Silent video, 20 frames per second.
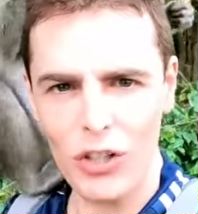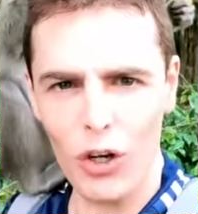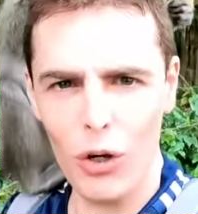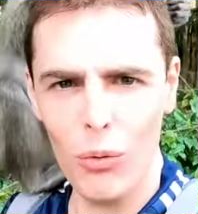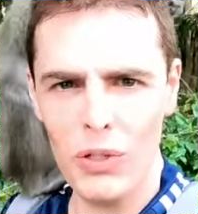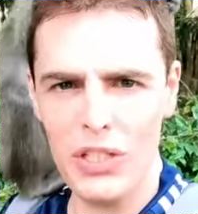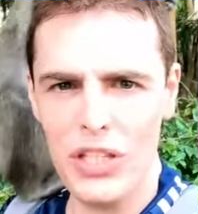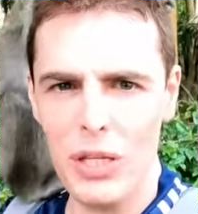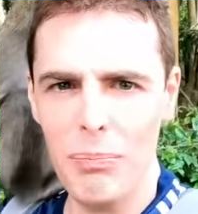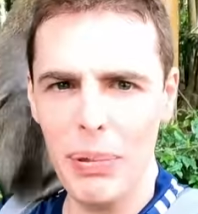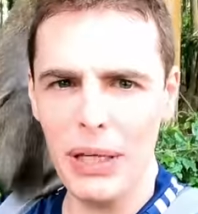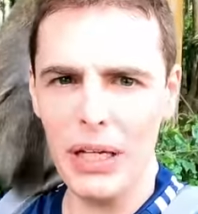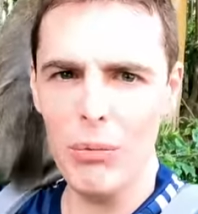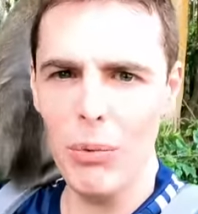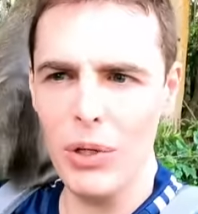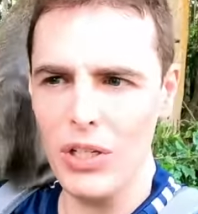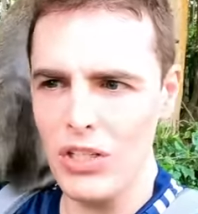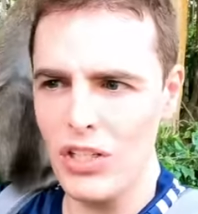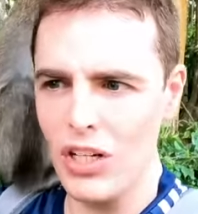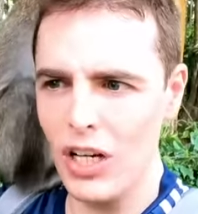It's always the big
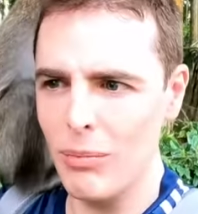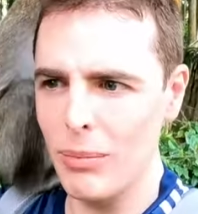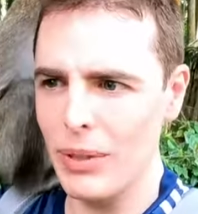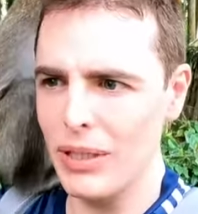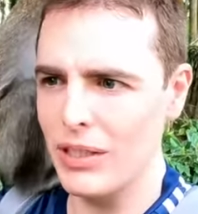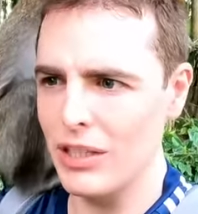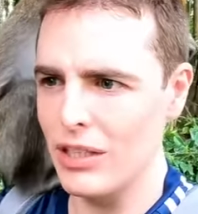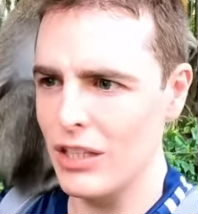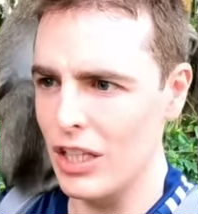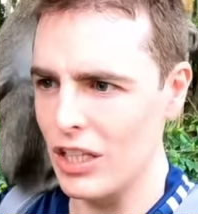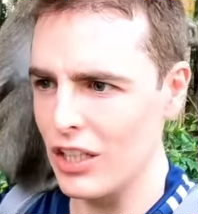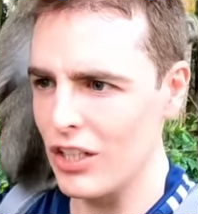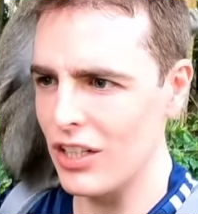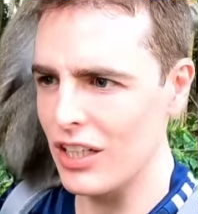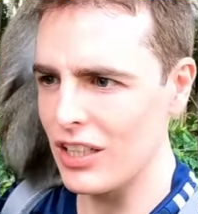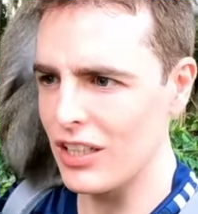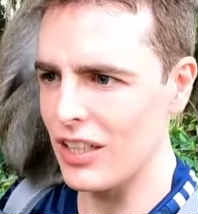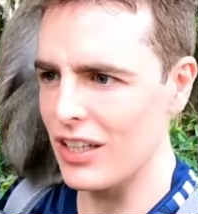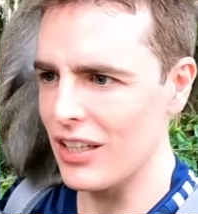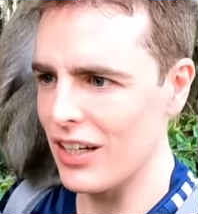ones come in, they're
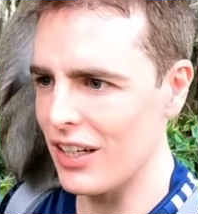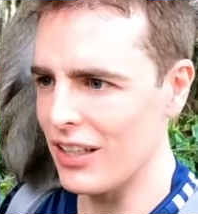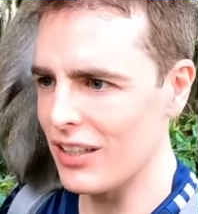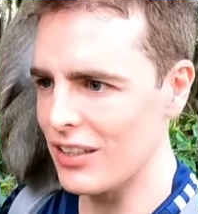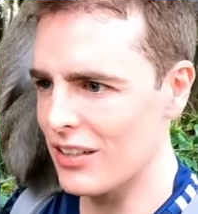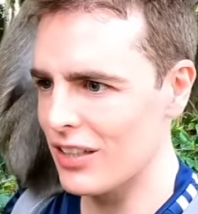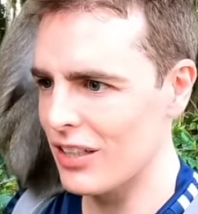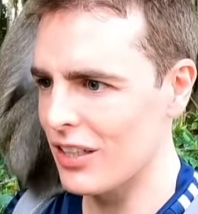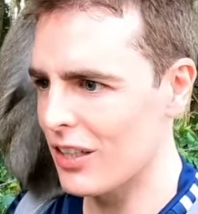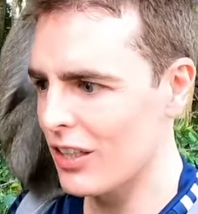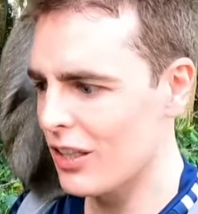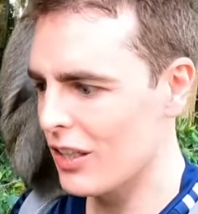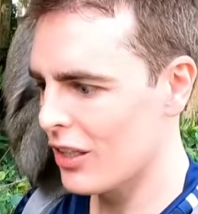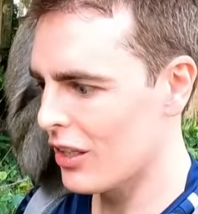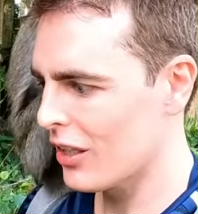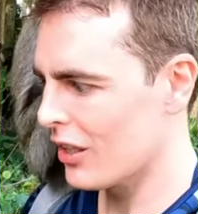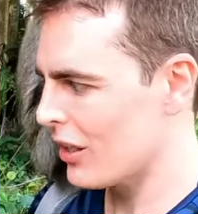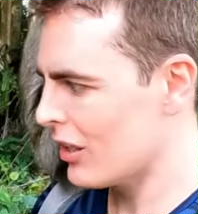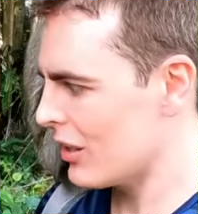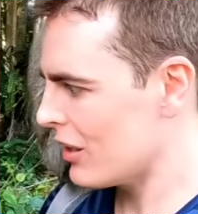greedy, right?
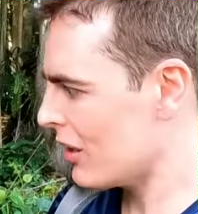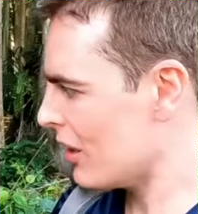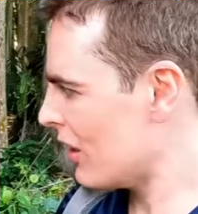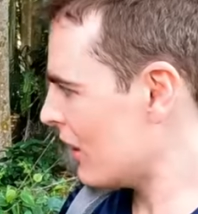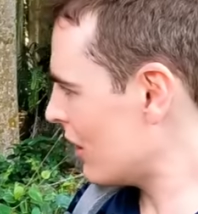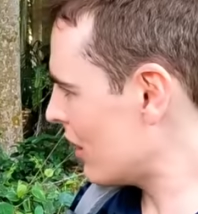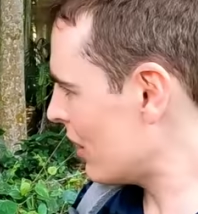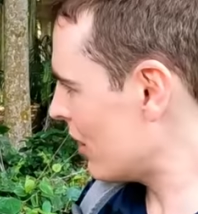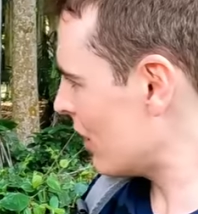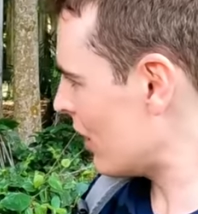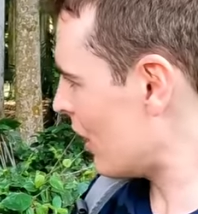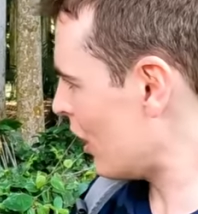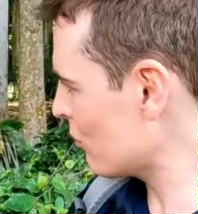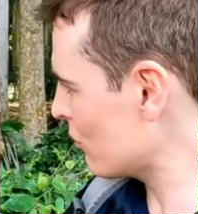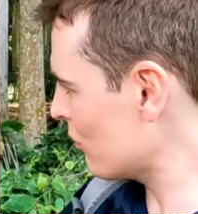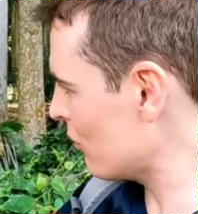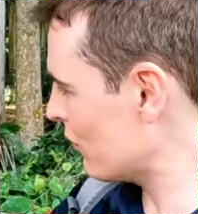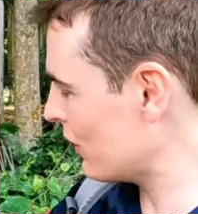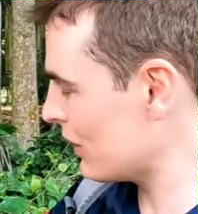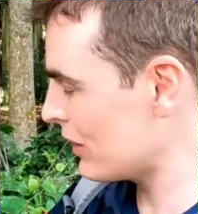Yeah.
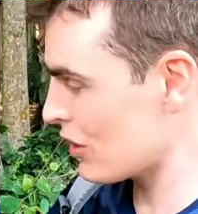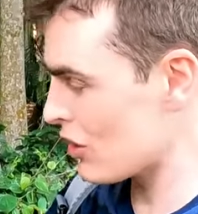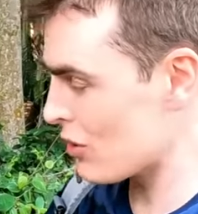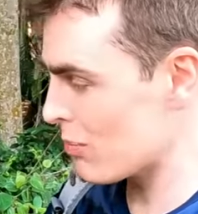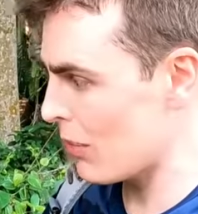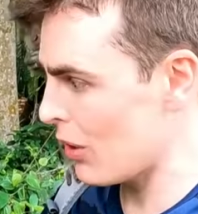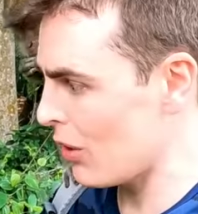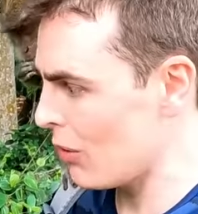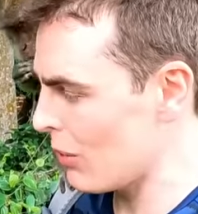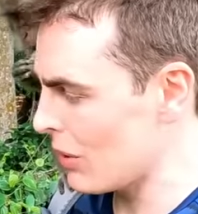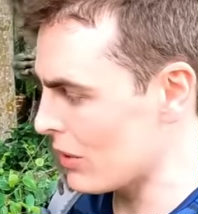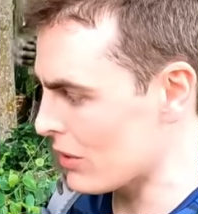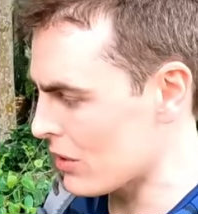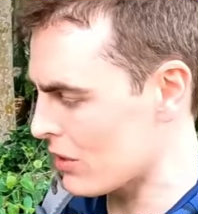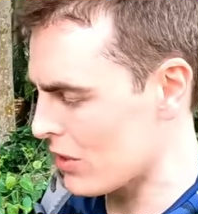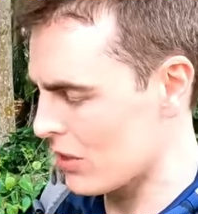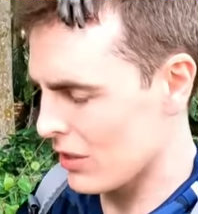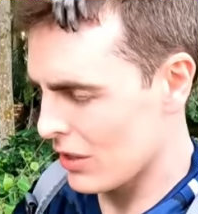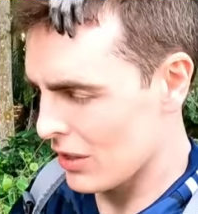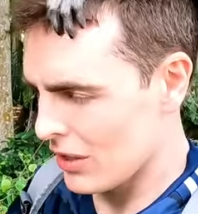How to feed the small
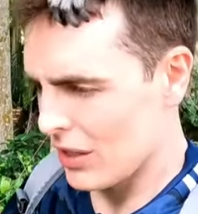ones?